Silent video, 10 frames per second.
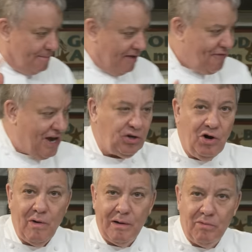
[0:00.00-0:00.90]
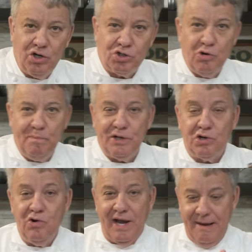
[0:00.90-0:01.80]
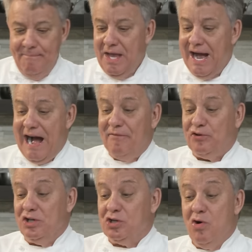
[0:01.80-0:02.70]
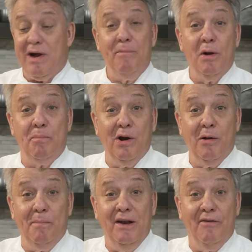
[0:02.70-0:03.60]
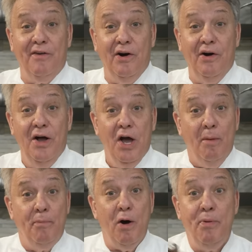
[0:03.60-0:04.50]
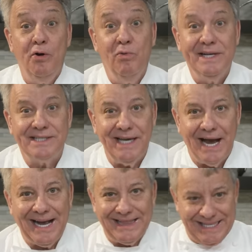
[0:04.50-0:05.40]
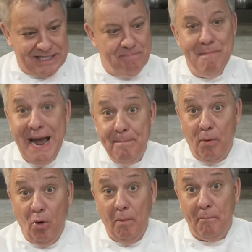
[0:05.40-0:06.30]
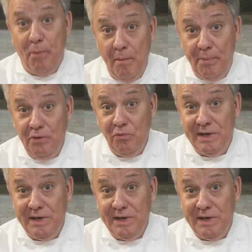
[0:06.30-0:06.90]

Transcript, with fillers: Matter of fact, you know what? When the soup is cooking, after it's cooked, I'm going to put a bit of bourbon whiskey. I got this maple bourbon